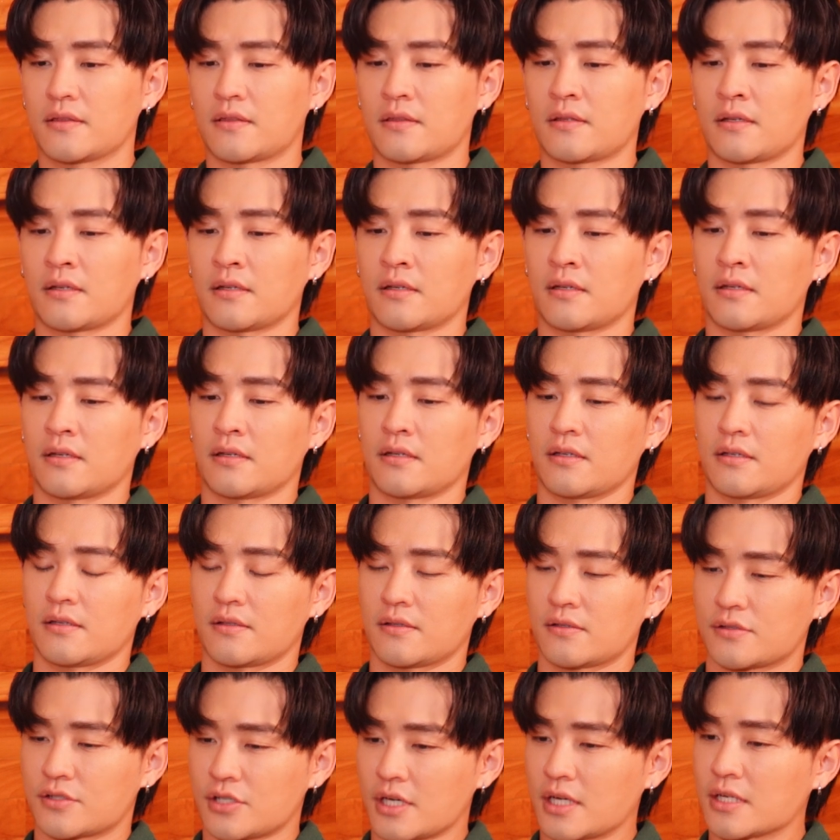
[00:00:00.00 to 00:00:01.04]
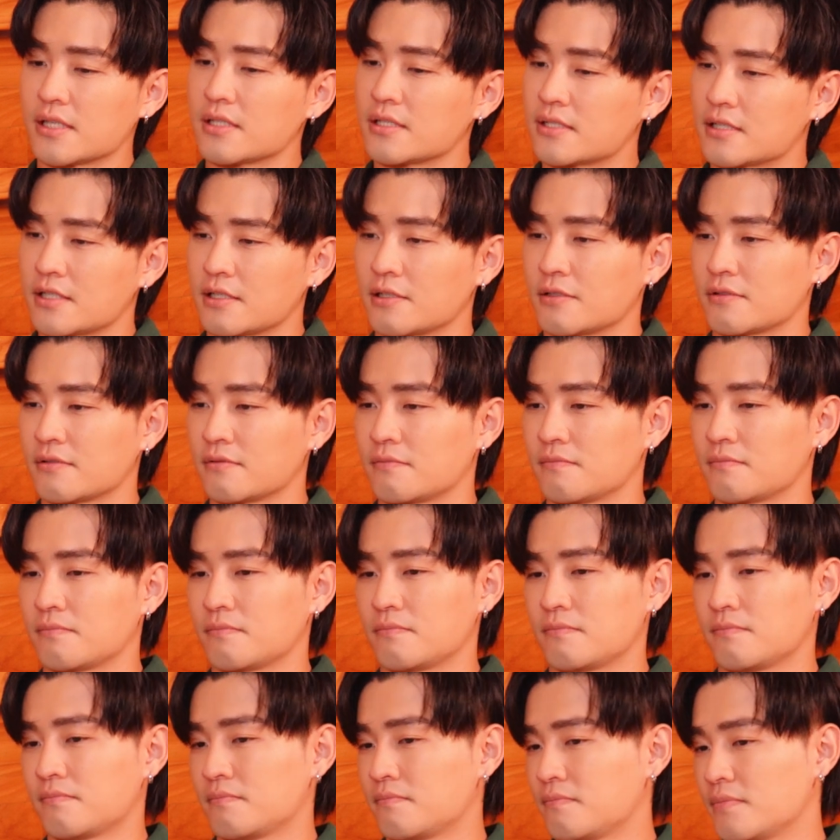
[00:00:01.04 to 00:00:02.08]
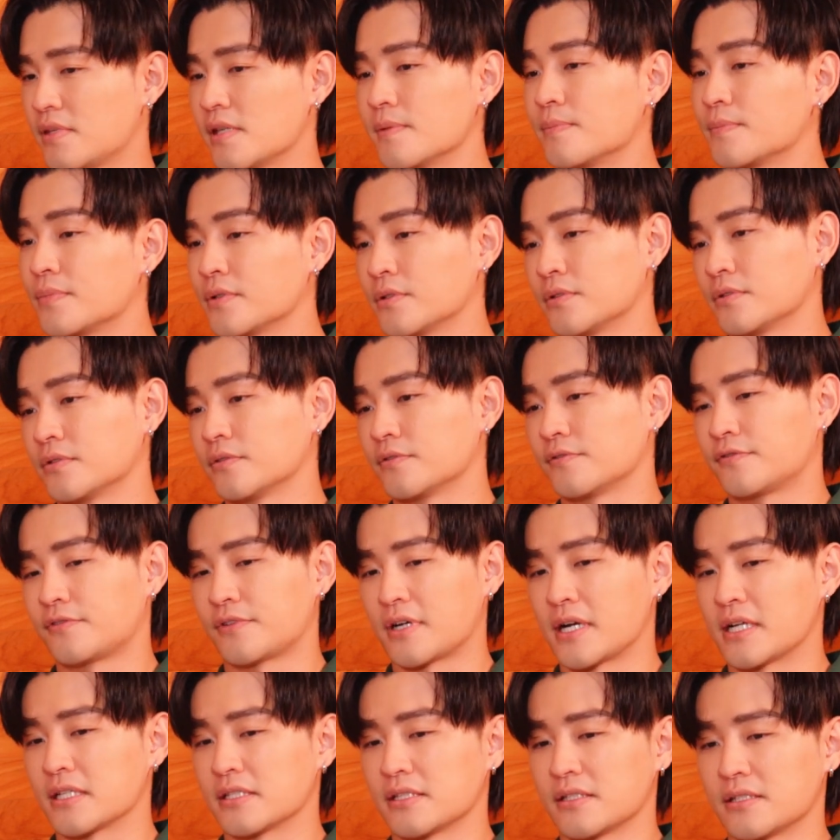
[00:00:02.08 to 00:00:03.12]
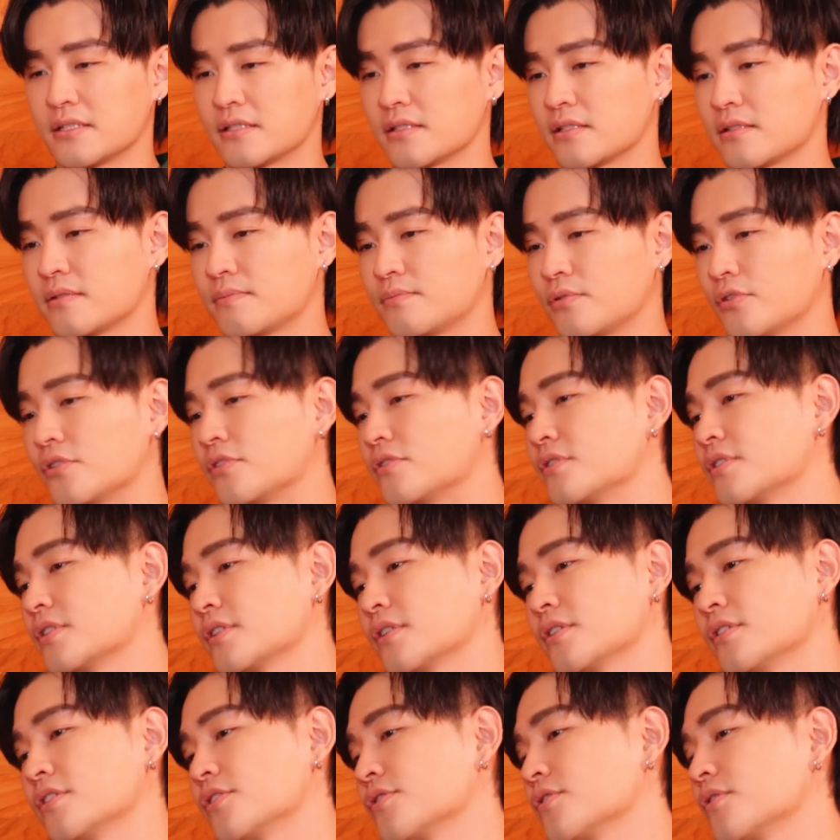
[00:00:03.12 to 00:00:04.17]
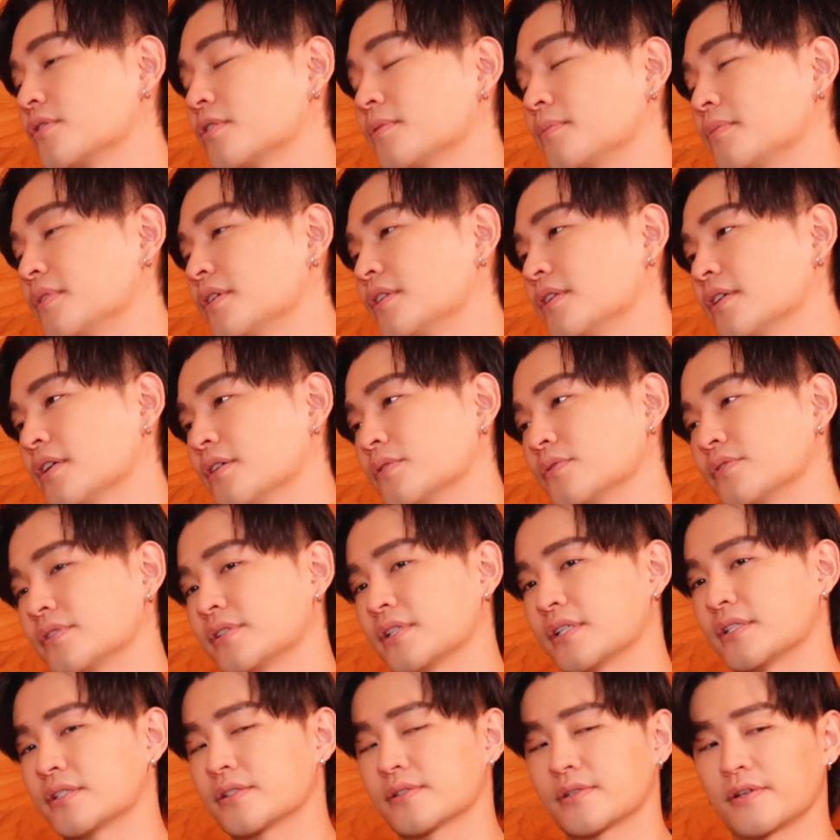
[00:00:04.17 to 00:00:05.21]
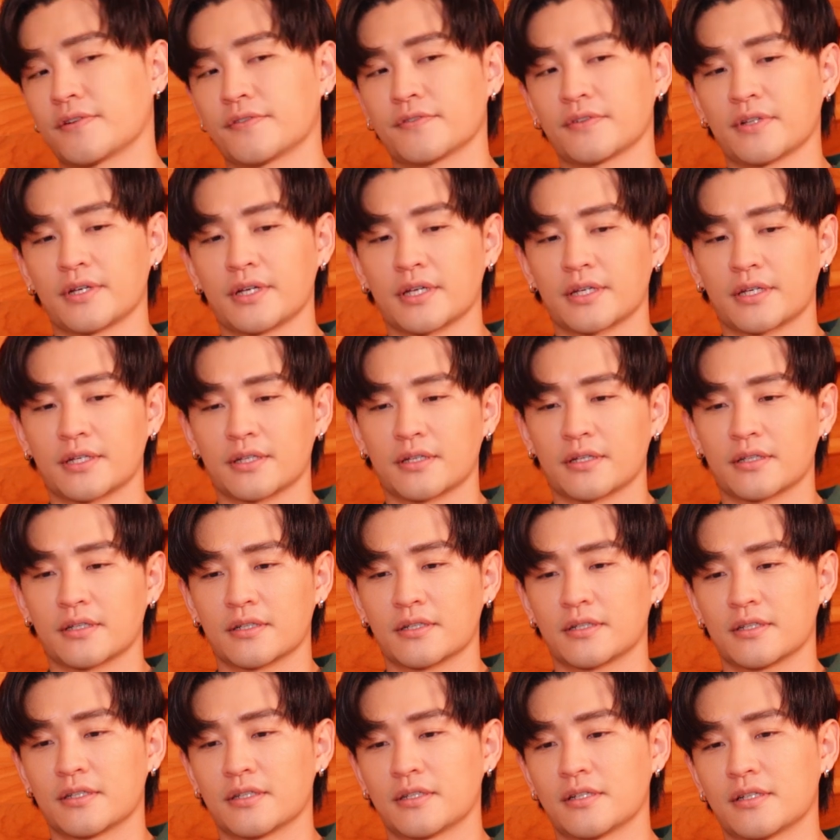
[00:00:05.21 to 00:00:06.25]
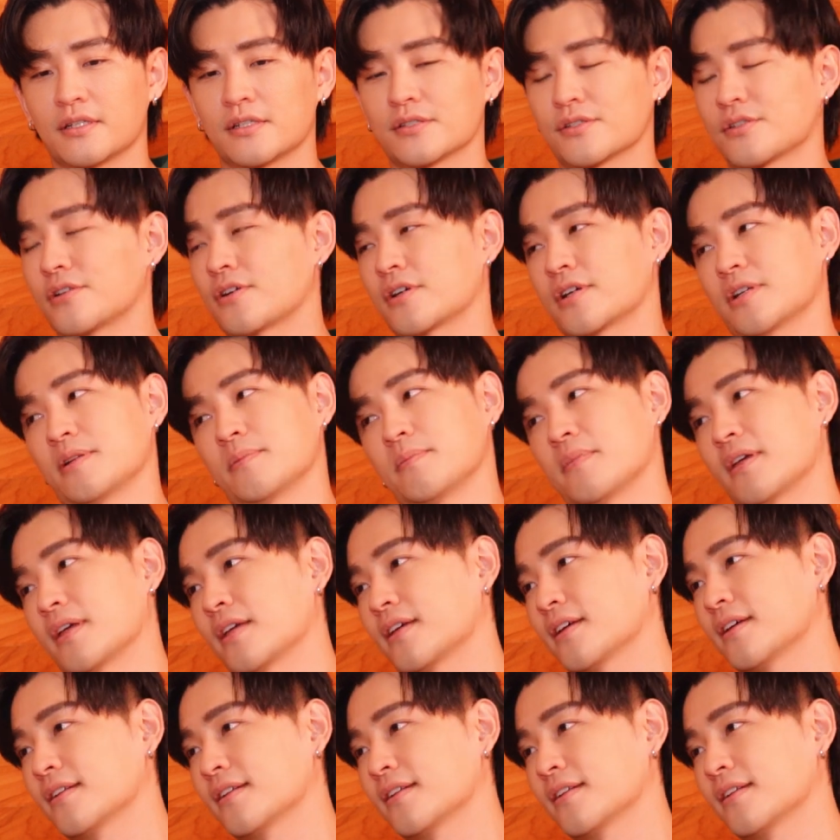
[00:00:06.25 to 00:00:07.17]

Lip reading: the Chinese scene people, friends, producers, or the media would say stuff like, "It's not gonna make